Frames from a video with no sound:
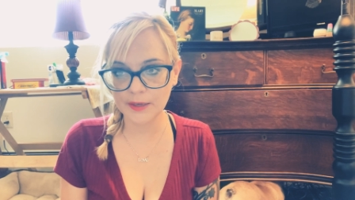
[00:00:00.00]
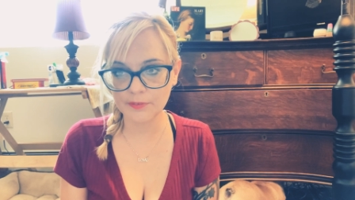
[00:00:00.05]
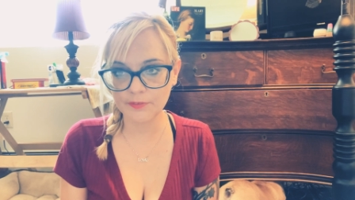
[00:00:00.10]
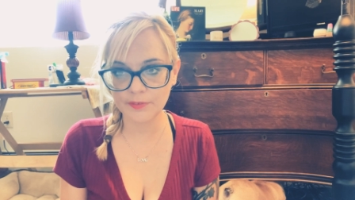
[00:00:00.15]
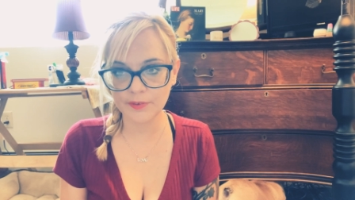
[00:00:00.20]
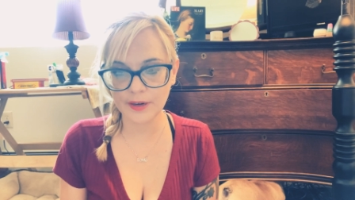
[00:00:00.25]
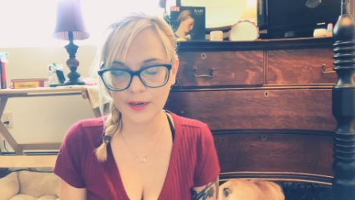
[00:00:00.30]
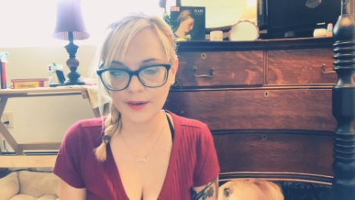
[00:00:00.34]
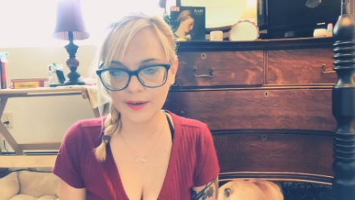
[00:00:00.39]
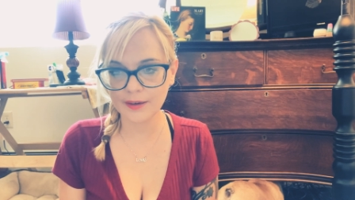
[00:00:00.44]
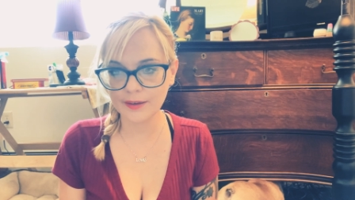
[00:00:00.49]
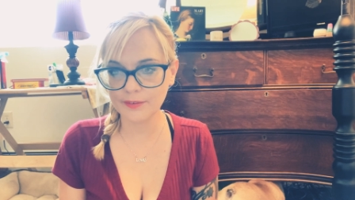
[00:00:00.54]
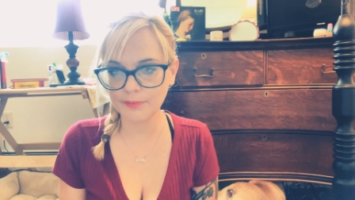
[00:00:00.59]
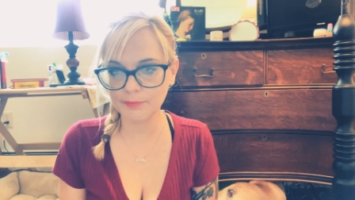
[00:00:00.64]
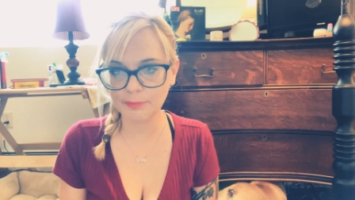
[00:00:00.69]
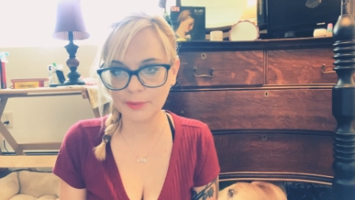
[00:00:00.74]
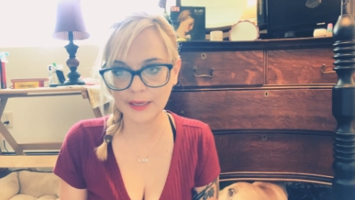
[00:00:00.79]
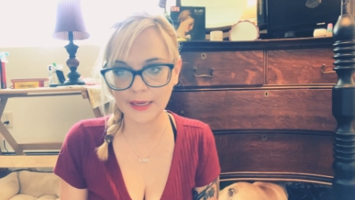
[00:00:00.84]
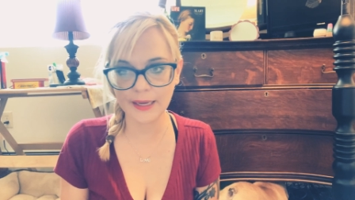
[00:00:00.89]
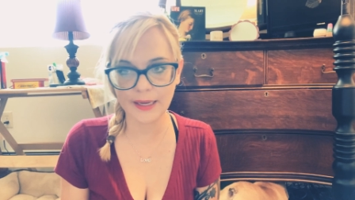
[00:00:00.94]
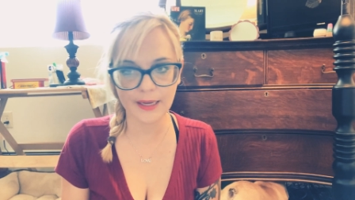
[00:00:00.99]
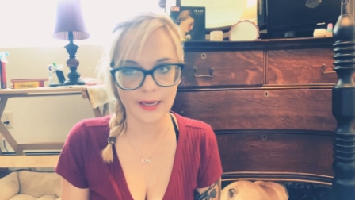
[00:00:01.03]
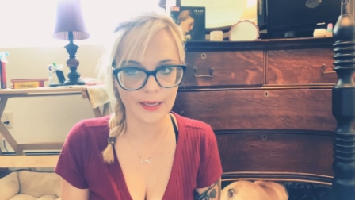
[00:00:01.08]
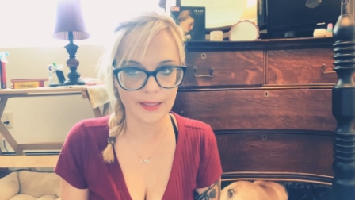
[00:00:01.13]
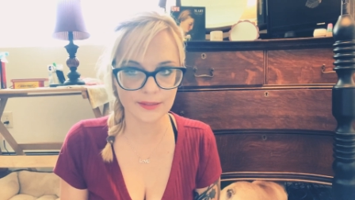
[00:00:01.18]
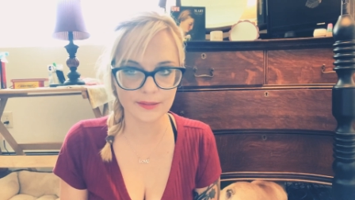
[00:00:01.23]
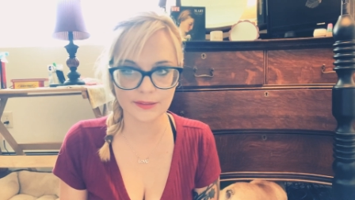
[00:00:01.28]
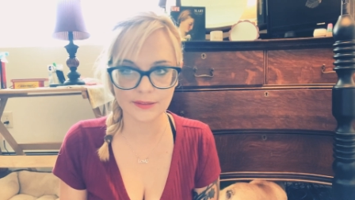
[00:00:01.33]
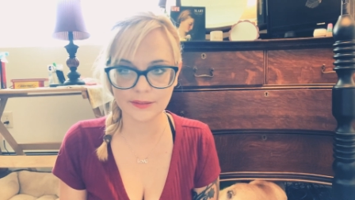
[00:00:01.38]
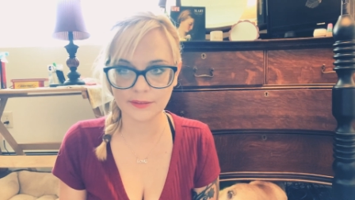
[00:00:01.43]
very
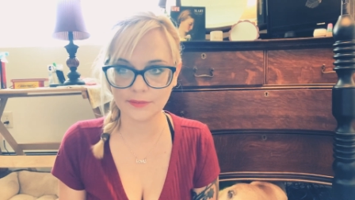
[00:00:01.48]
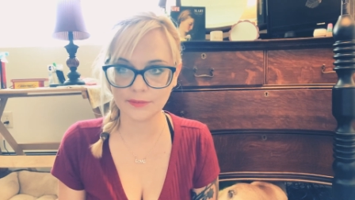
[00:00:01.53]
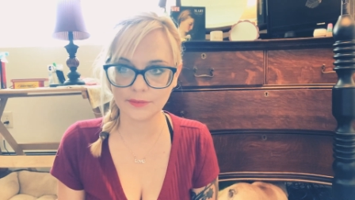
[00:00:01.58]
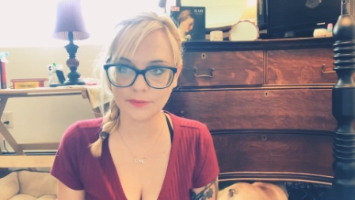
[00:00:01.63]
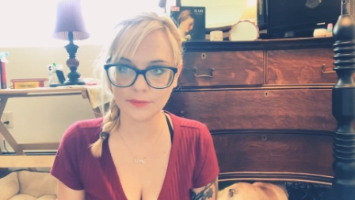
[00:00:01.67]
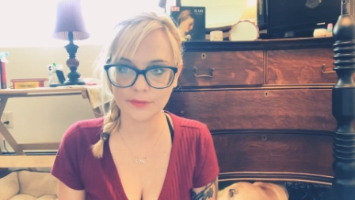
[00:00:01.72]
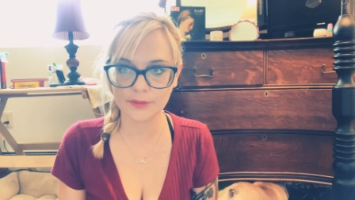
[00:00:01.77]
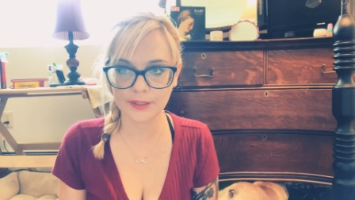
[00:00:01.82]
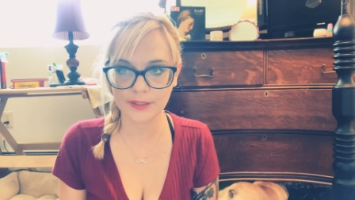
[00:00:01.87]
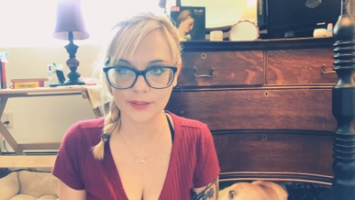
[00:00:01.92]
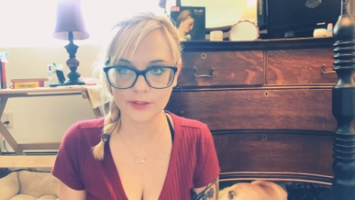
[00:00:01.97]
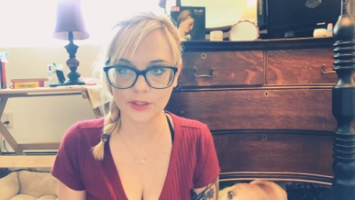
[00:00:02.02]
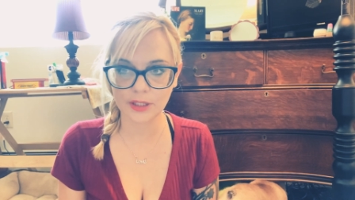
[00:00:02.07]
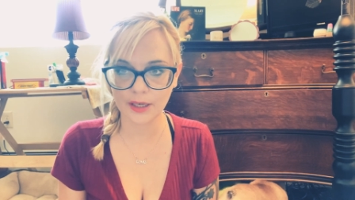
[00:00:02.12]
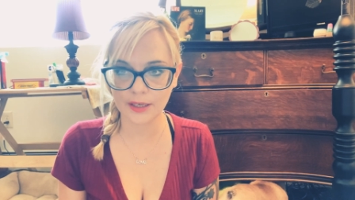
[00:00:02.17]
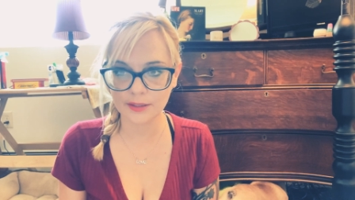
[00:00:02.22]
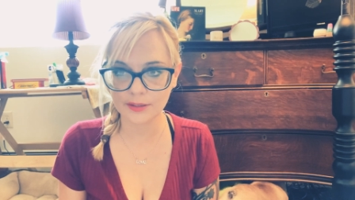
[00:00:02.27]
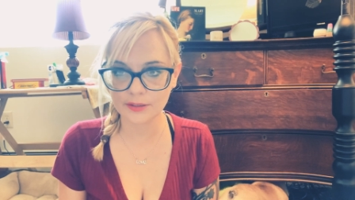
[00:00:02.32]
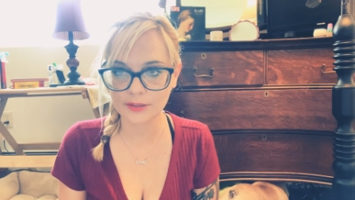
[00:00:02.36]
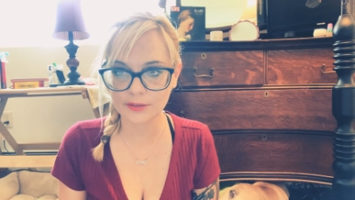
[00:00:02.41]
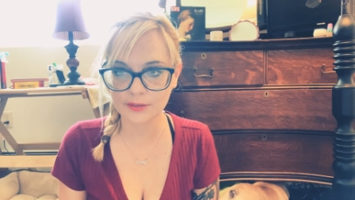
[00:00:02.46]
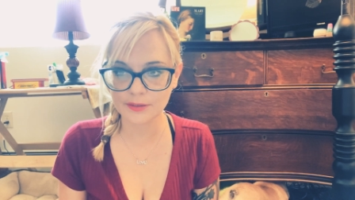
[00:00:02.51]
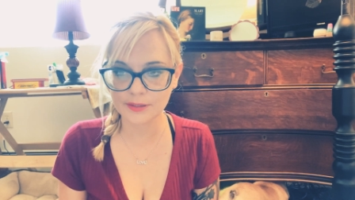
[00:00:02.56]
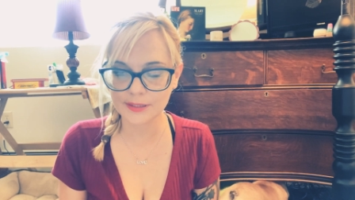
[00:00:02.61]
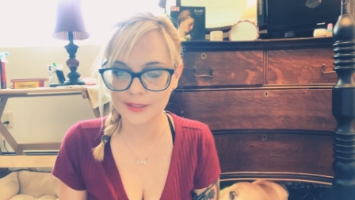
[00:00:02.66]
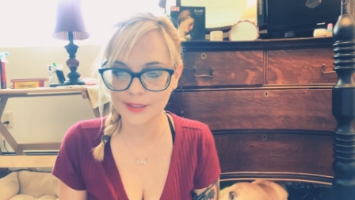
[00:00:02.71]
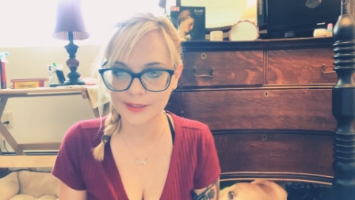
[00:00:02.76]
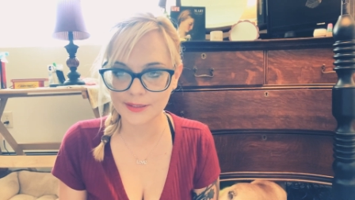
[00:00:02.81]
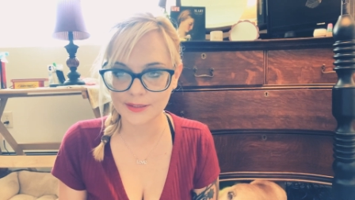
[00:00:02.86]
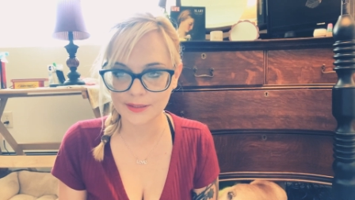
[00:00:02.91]
beings we are trying to
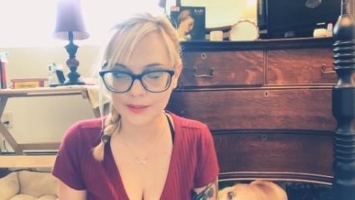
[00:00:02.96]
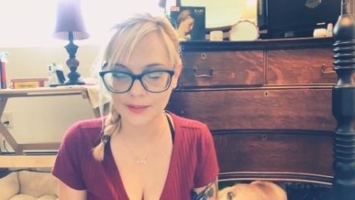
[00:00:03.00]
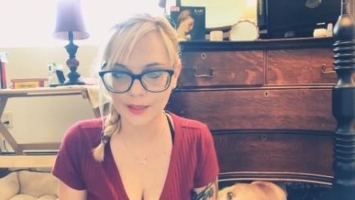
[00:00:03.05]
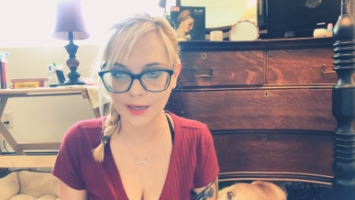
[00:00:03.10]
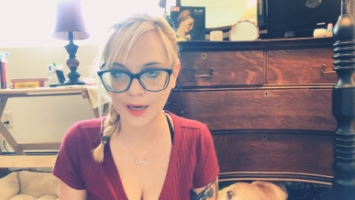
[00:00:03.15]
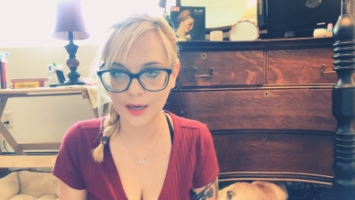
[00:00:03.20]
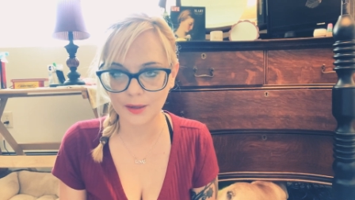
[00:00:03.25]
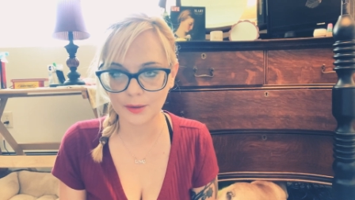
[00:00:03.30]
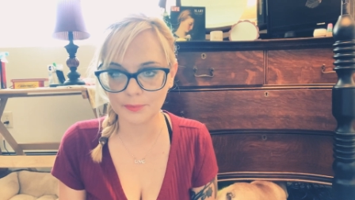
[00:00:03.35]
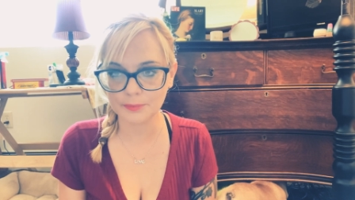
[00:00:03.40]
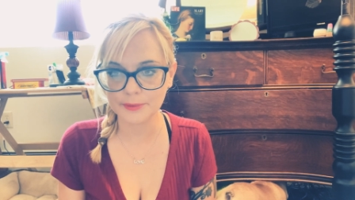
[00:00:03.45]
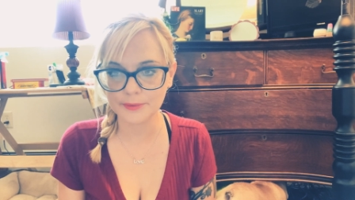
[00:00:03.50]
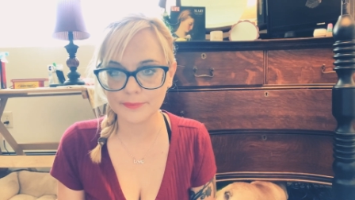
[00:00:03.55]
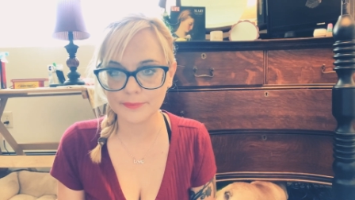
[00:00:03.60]
assist and help.